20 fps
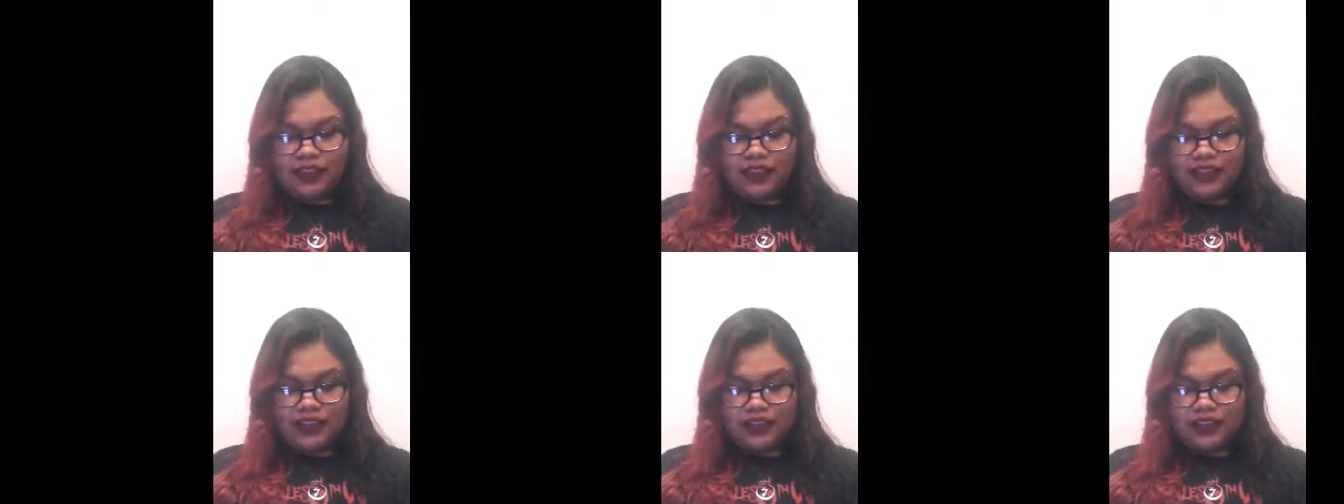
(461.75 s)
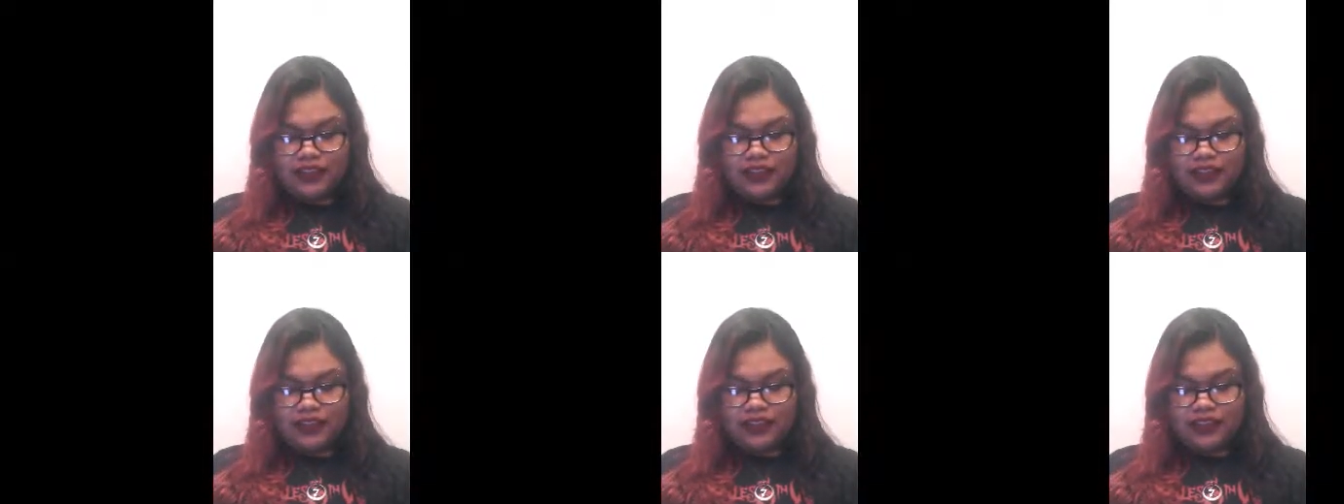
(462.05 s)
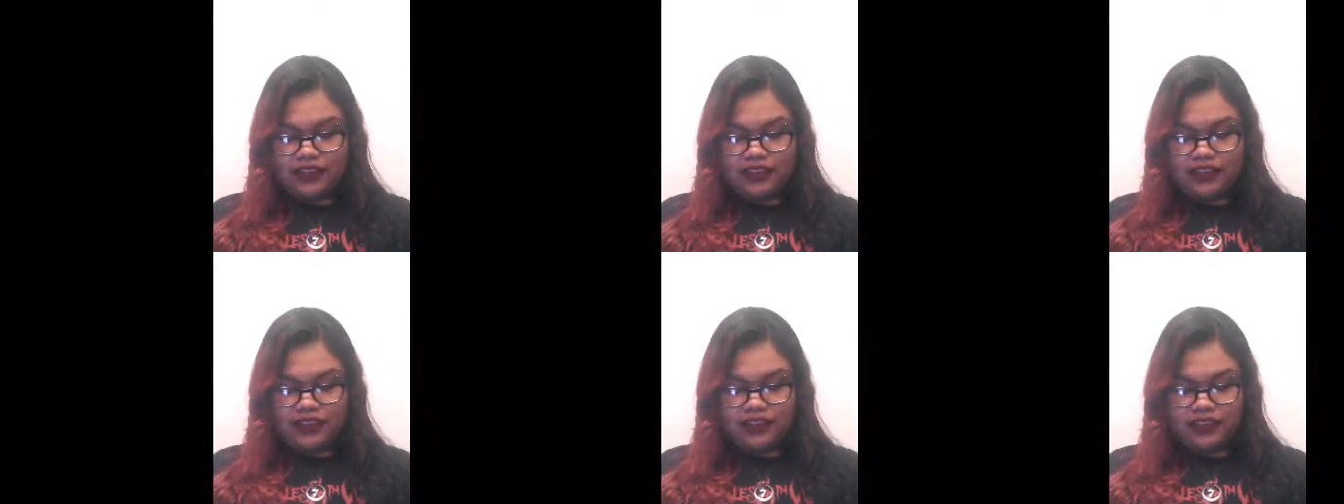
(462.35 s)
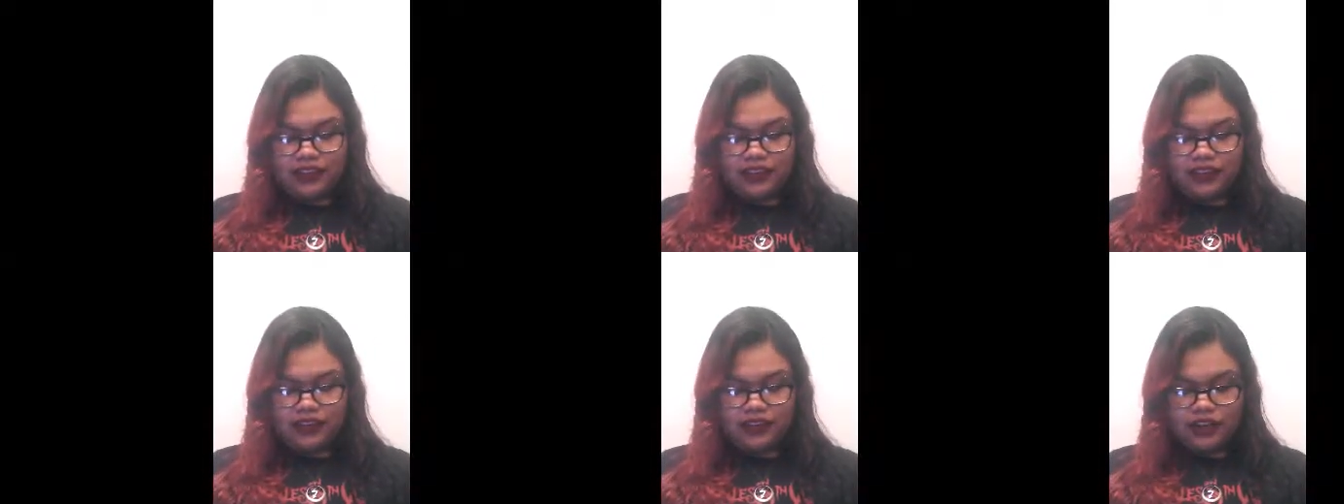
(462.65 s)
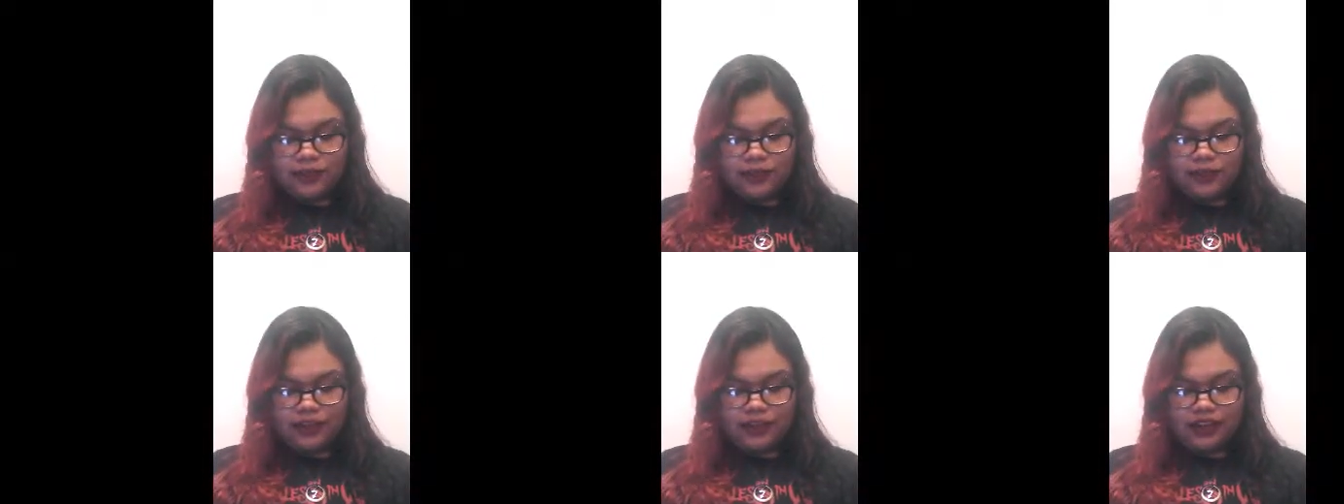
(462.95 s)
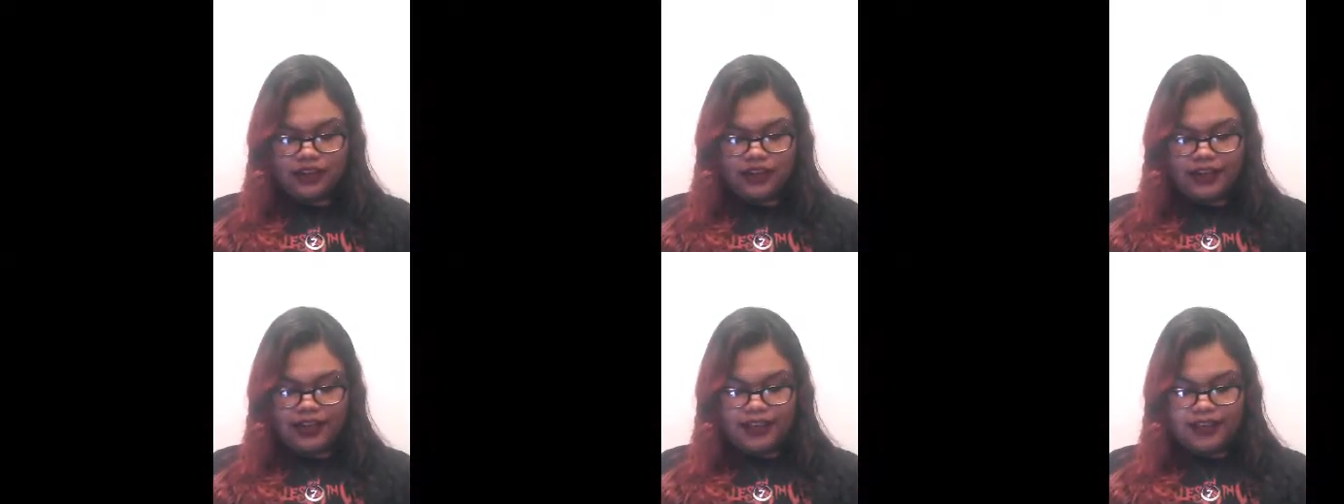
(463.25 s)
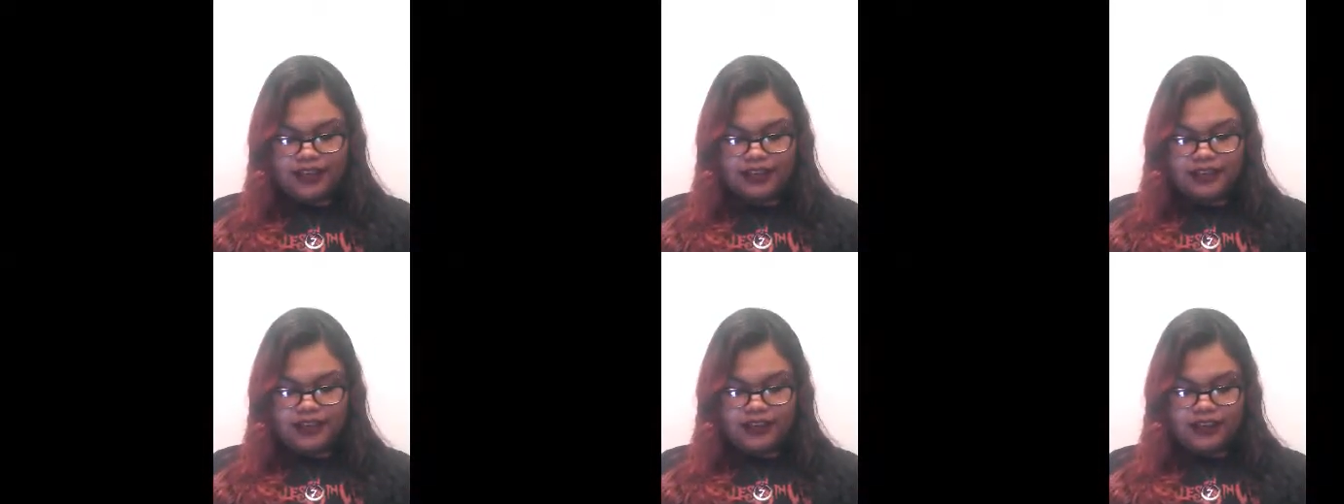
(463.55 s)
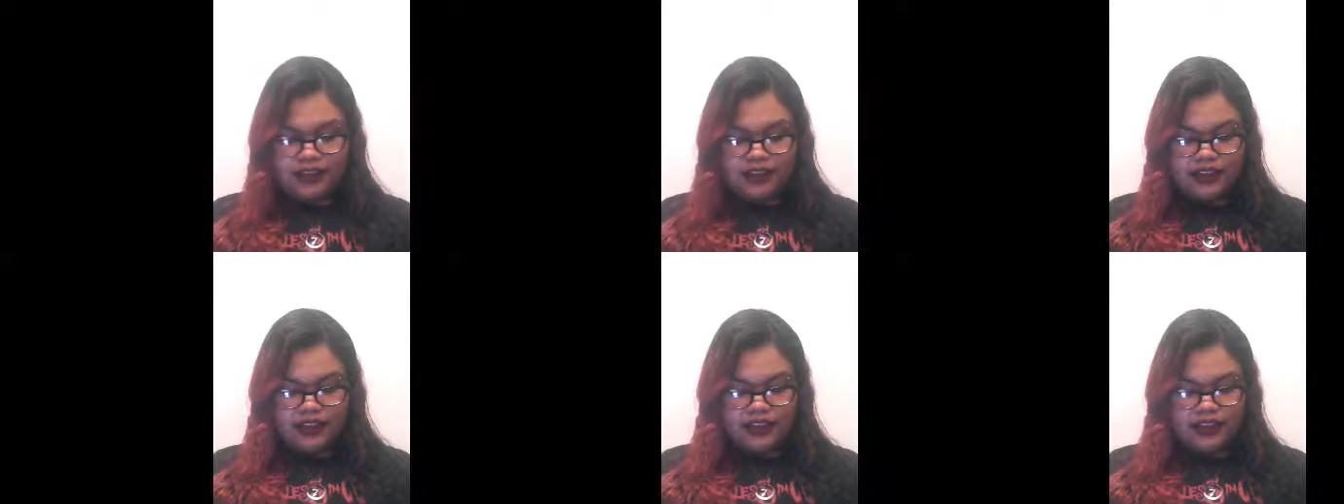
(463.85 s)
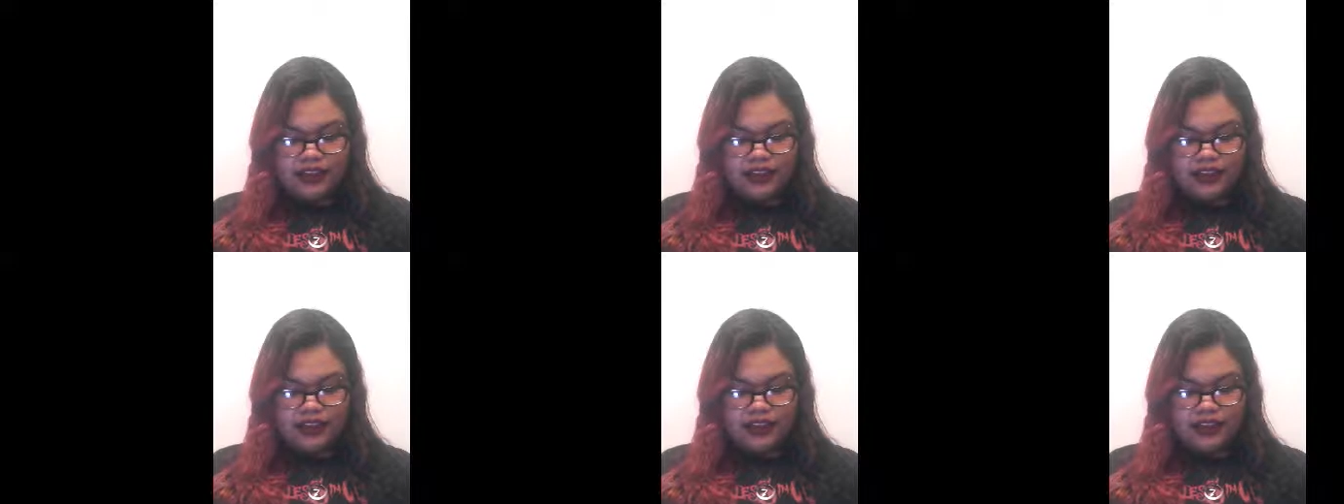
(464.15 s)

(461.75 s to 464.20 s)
And then number 9.